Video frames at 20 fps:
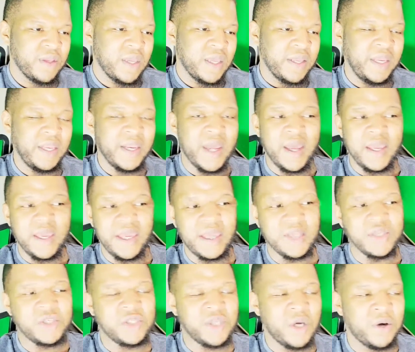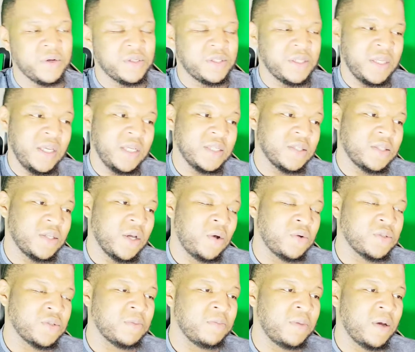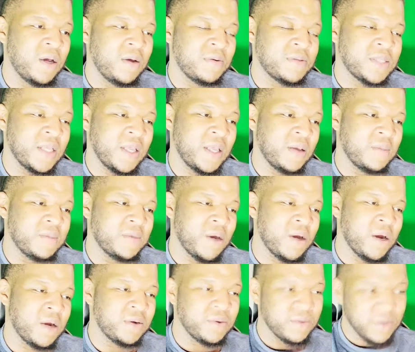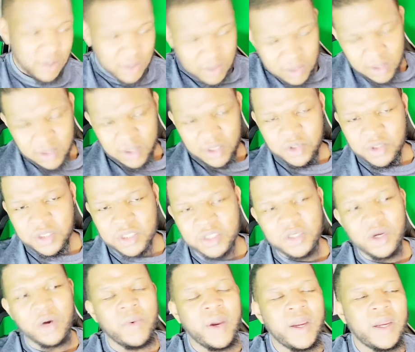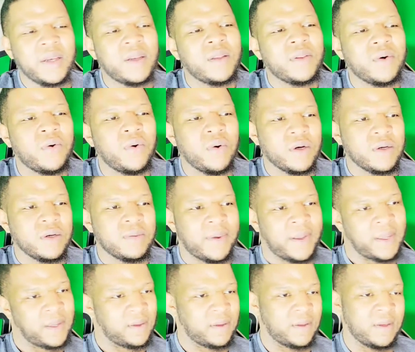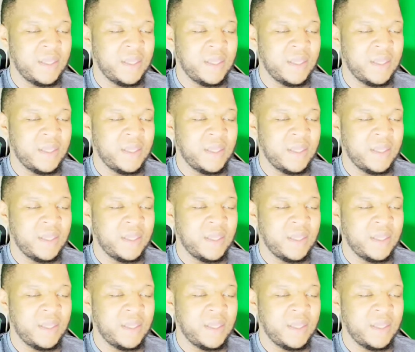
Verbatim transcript: and he not head and shoulders and knees and toes above Sam Darnold, you are just gonna wreck another quarterback.